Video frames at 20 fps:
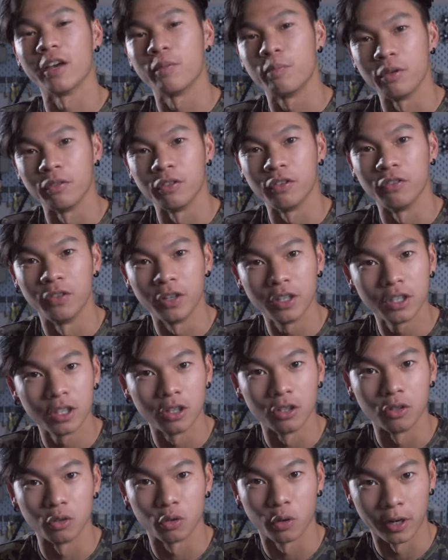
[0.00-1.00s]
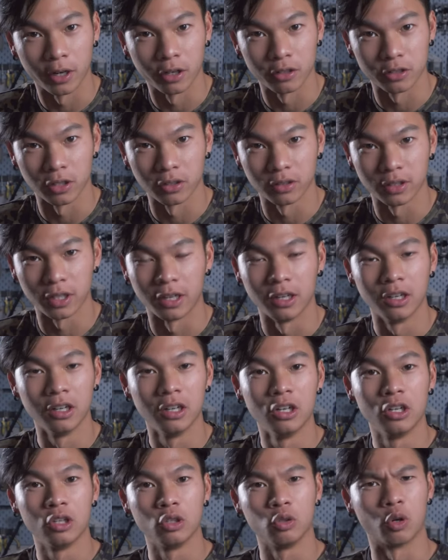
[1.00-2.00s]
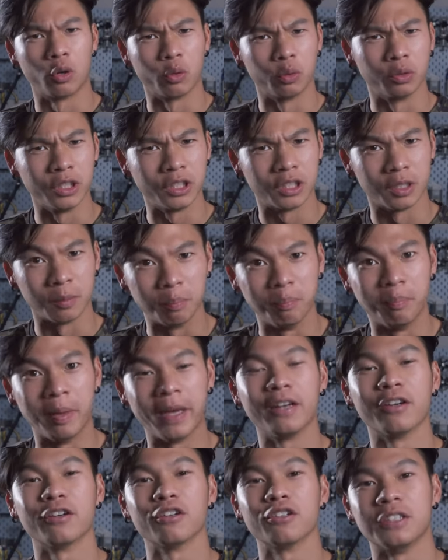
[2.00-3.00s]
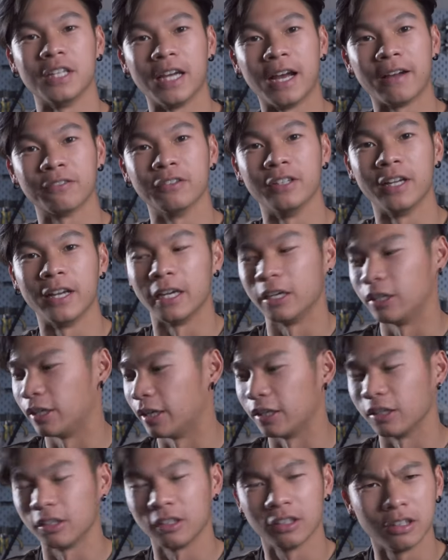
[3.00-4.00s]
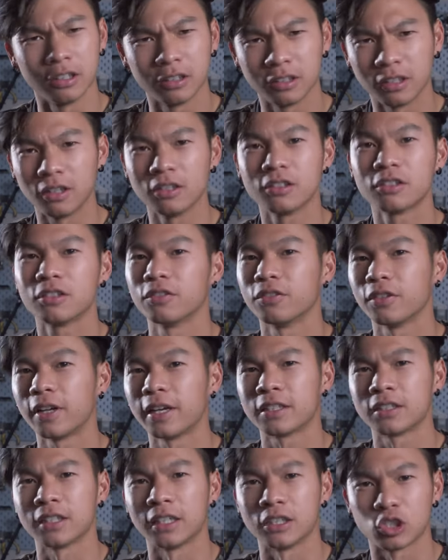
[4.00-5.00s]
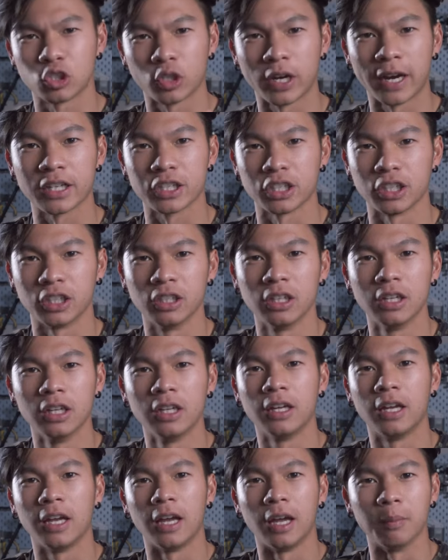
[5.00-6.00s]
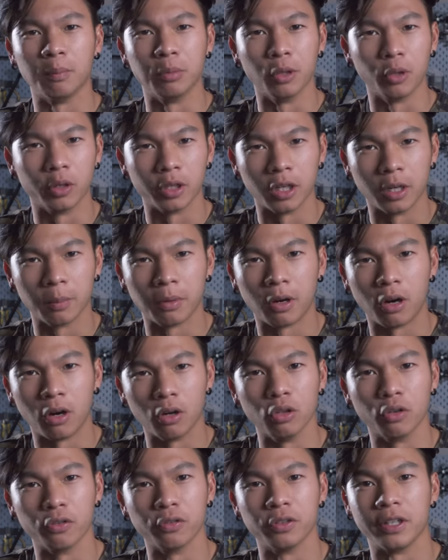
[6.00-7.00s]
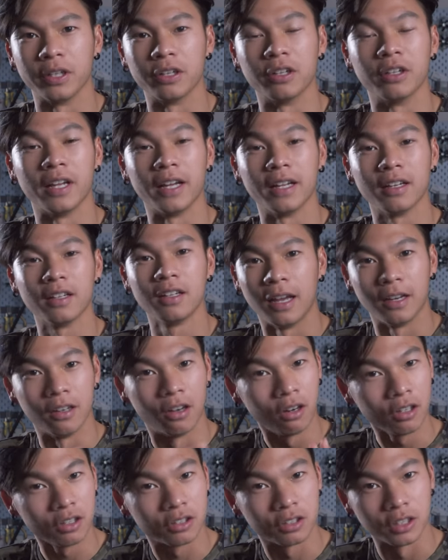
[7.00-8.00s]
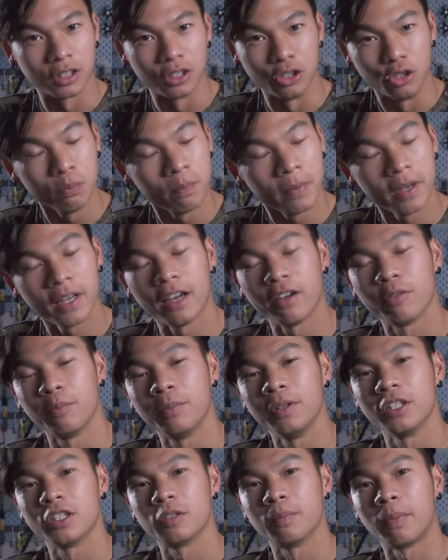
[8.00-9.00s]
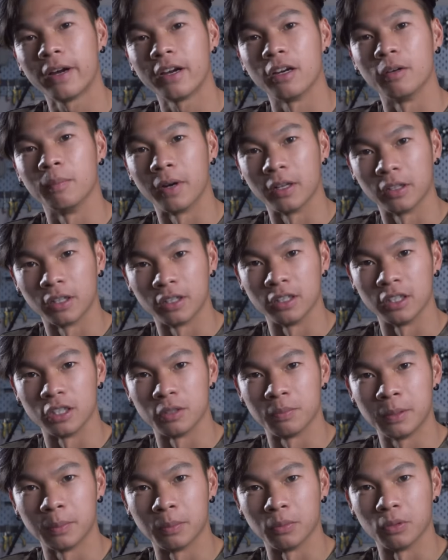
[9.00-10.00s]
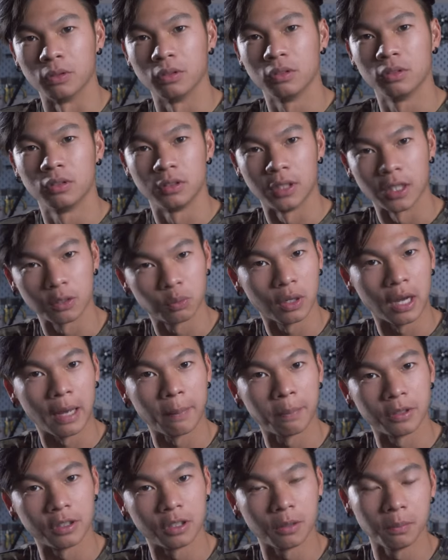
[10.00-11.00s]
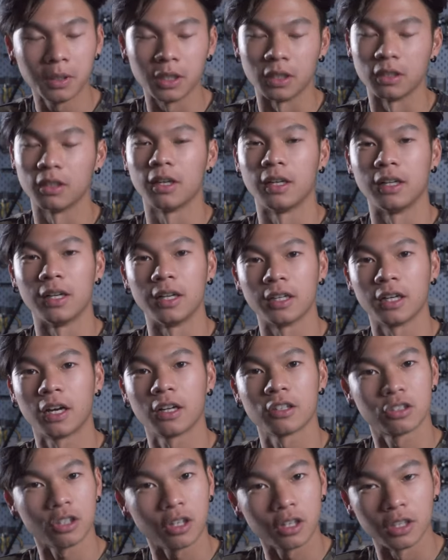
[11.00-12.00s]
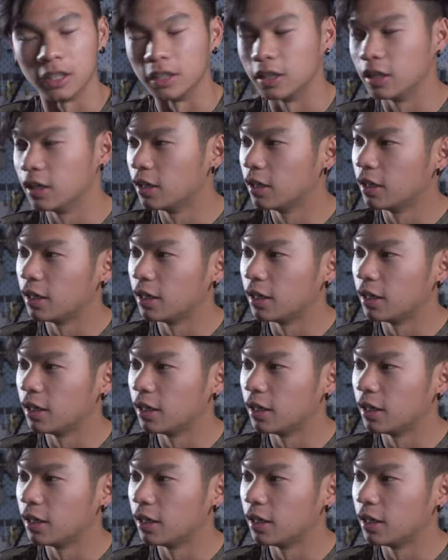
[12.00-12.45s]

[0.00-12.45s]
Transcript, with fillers: FPV video creators out there who are releasing bangers day after day, getting tons of likes and traction and blowing up all over the internet. And honestly, you may have been inspired by a lot of these people. That's what happened to me and I got started.